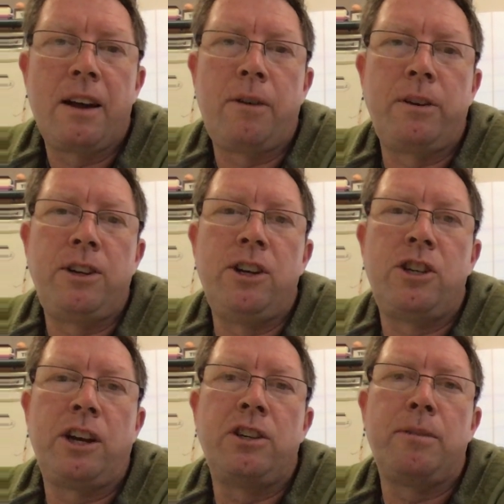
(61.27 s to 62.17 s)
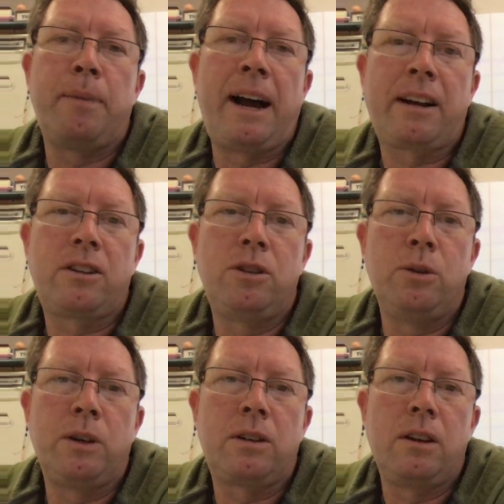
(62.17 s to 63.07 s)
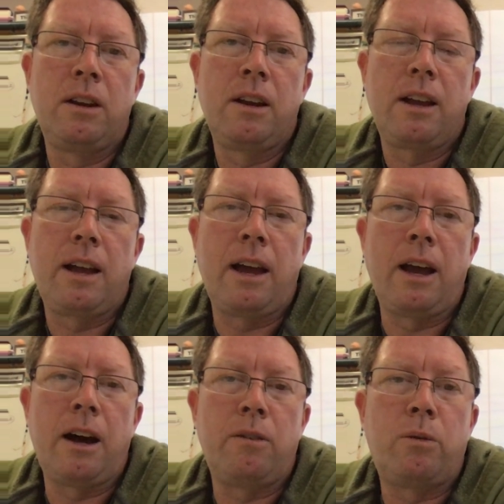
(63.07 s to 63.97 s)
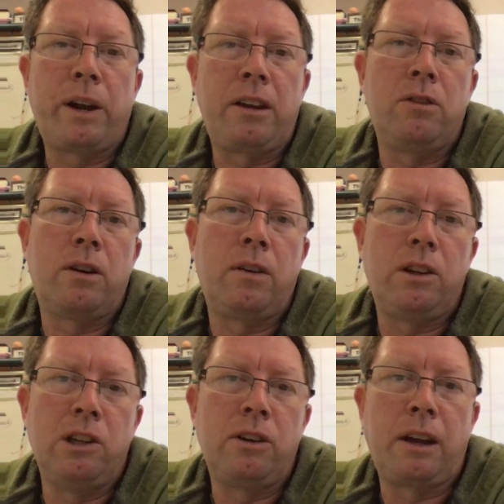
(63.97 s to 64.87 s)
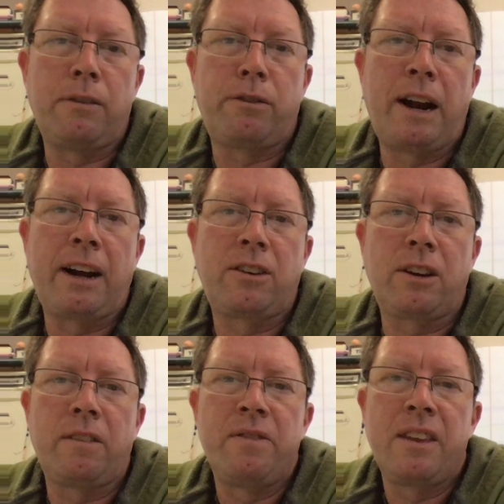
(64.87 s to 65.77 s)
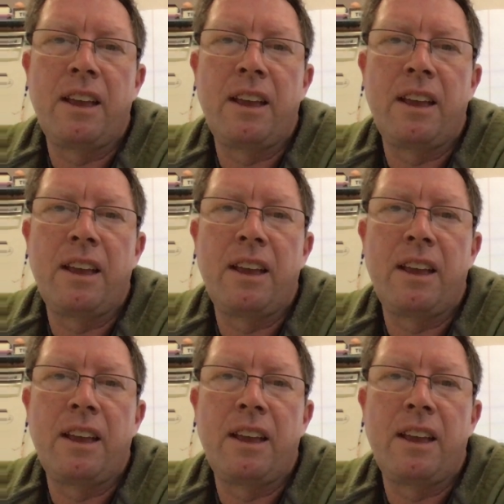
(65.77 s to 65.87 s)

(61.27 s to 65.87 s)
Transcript: I want you to change it back to a regular looking fraction.